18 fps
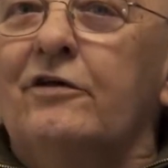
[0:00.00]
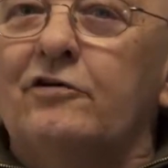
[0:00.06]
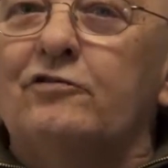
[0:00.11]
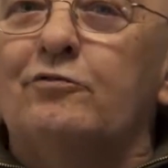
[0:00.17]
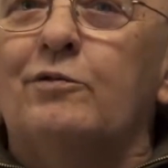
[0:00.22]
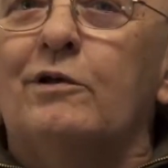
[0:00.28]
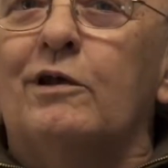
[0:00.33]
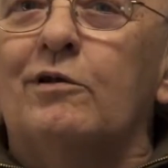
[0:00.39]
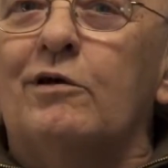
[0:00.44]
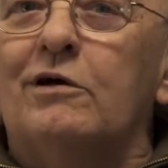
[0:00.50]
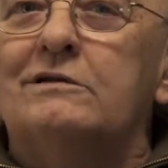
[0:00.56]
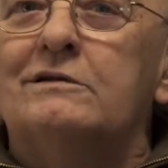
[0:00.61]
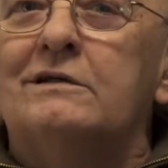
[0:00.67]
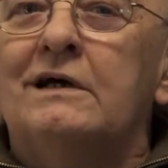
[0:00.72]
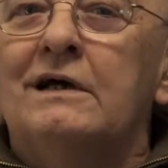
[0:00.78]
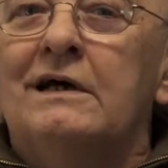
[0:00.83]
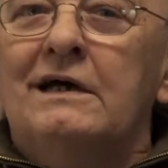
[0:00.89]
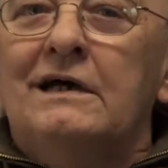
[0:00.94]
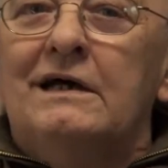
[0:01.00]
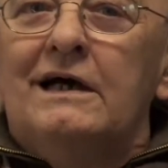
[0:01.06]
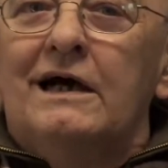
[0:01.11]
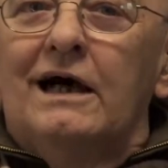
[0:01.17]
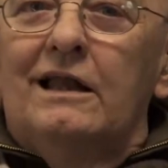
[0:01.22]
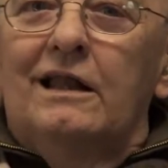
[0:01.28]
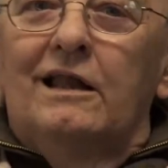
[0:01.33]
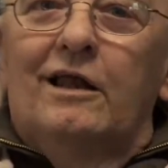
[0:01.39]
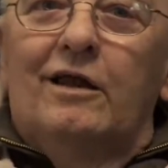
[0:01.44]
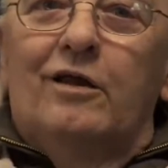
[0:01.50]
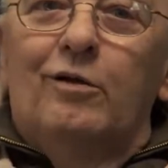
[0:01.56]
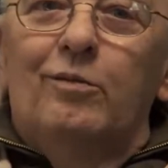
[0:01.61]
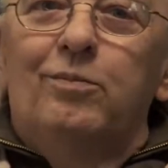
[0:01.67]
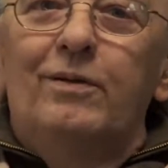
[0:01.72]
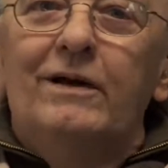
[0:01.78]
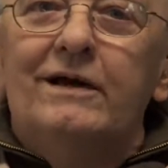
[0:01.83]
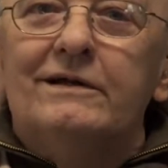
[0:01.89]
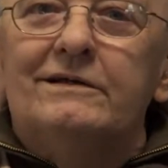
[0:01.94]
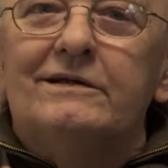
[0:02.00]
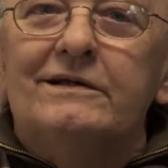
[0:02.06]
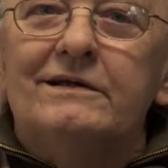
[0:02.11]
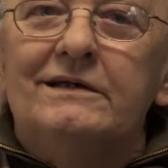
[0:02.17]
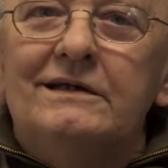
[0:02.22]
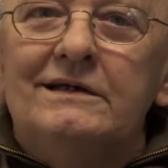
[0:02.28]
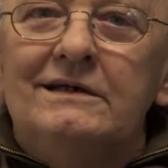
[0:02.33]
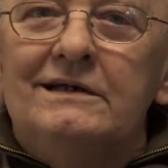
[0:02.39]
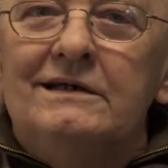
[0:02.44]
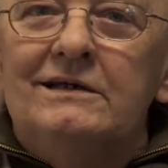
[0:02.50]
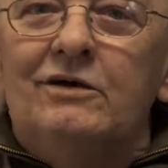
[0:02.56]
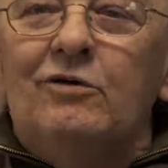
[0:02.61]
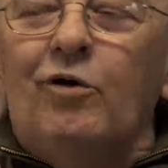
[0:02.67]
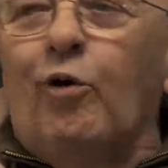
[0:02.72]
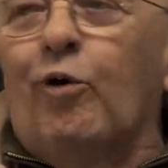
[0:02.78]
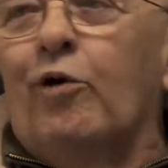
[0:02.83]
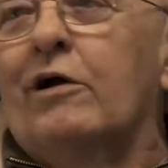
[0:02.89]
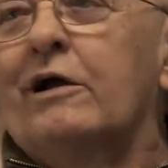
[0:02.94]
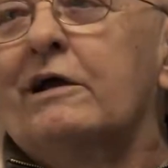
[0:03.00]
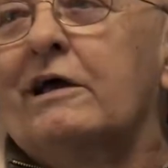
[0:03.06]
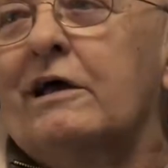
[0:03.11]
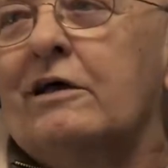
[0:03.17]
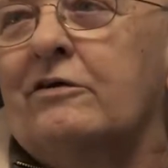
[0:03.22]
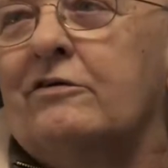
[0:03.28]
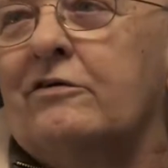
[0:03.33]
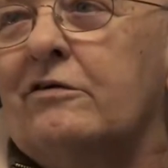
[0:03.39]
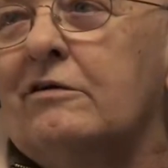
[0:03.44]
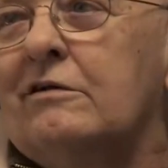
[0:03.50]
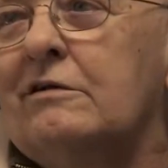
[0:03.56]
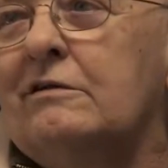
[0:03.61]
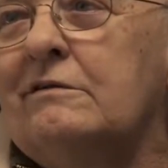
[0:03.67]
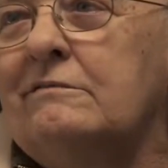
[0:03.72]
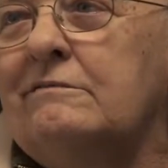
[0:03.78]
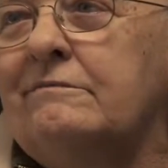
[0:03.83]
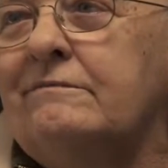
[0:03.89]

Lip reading: This one looked a little bit oriental.